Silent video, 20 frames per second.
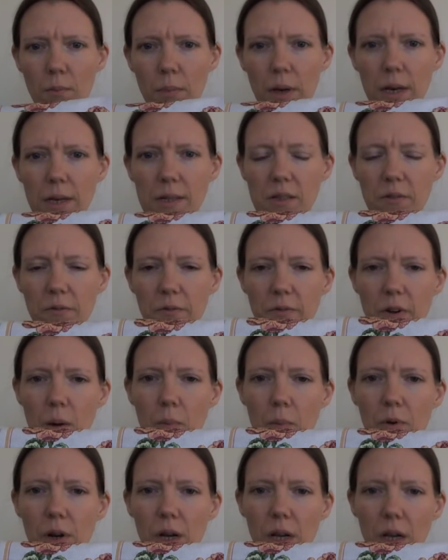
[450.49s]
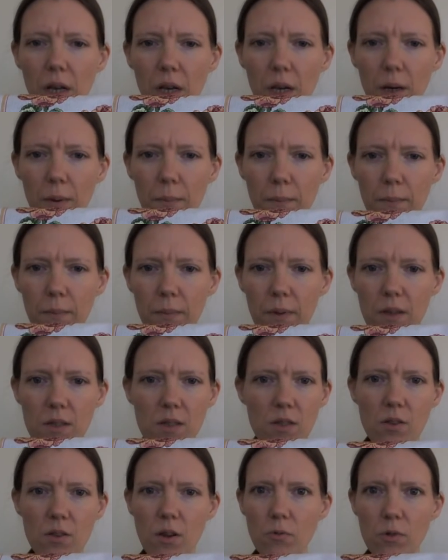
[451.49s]
piece of fabric,
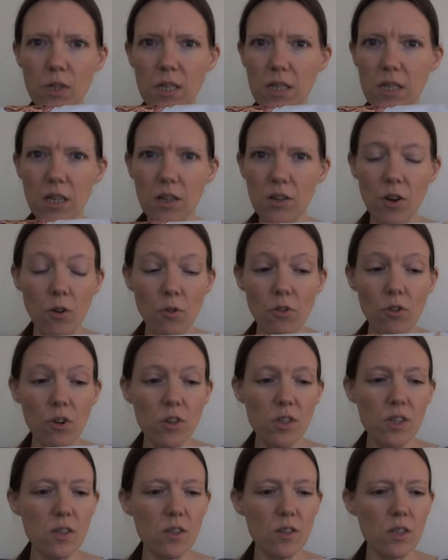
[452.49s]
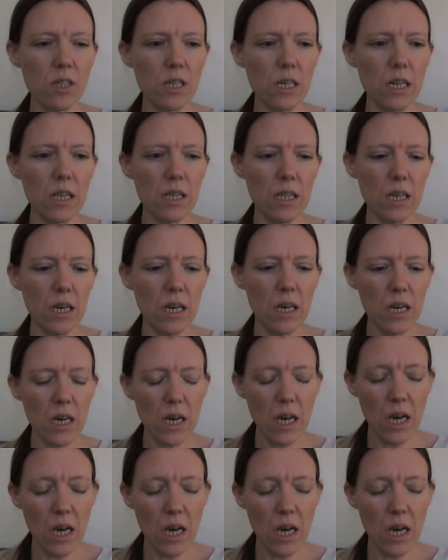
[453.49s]
there's no crosses underneath it,